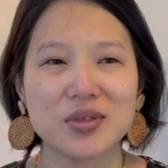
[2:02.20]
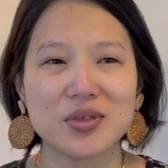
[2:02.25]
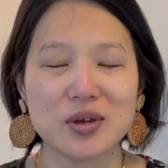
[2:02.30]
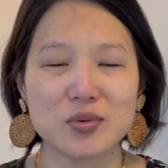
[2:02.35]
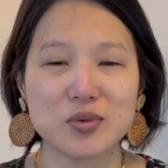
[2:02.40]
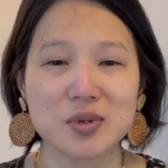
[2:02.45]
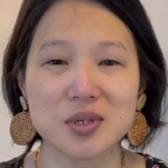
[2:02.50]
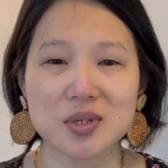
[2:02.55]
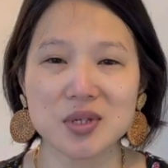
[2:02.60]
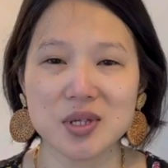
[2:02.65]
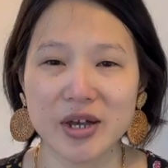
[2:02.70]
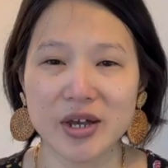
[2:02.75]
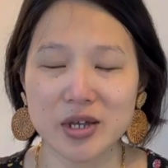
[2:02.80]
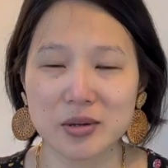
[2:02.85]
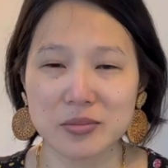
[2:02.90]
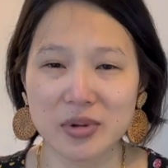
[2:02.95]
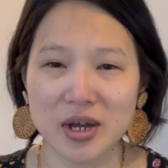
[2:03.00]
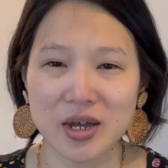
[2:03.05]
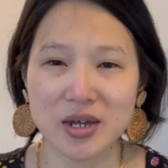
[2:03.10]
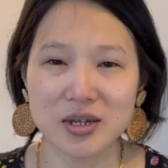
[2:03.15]
that was
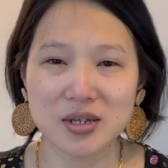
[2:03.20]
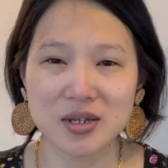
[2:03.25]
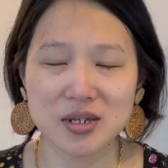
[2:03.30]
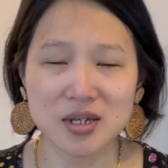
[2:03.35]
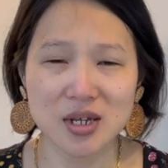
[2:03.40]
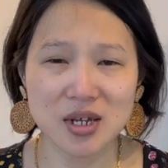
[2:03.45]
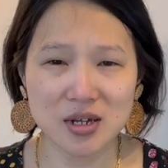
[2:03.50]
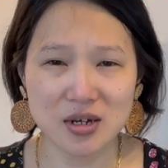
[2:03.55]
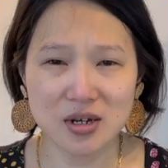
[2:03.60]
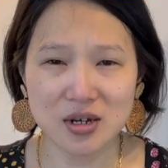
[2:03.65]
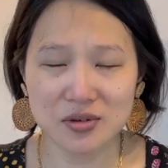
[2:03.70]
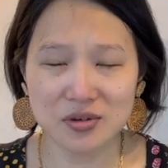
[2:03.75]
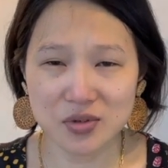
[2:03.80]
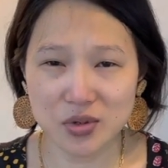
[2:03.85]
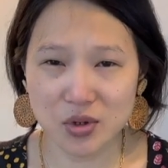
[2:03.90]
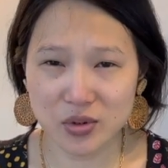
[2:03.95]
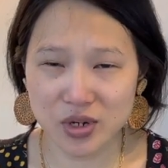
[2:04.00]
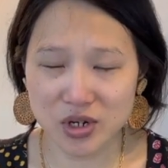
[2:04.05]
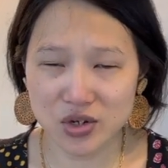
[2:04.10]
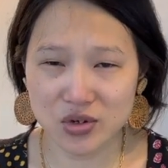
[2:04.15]
designed by Natita of
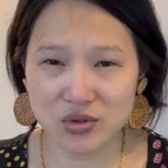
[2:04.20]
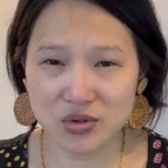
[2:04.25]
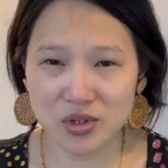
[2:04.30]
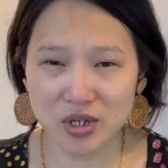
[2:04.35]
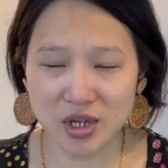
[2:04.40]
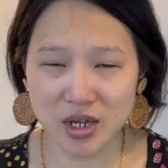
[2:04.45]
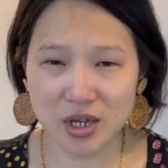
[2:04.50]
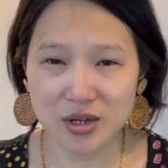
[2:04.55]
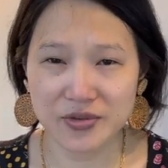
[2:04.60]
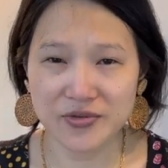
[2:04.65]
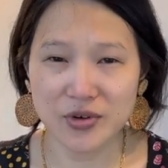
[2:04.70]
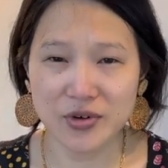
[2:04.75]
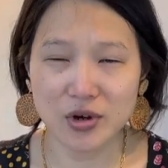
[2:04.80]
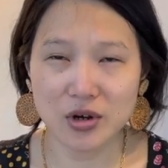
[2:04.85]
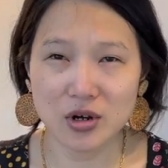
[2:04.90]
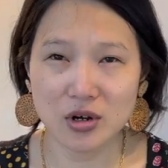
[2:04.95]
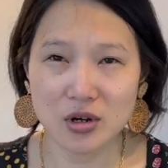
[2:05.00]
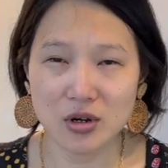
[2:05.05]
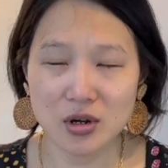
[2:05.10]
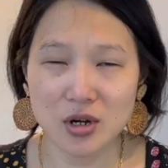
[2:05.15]
Sew Natural Dane for
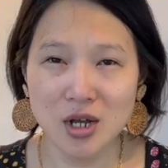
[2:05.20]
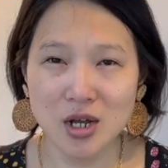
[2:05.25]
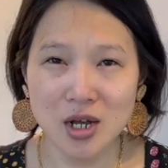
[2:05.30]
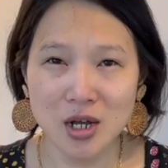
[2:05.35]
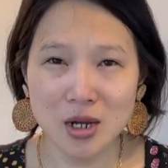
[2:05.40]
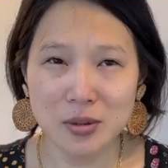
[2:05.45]
her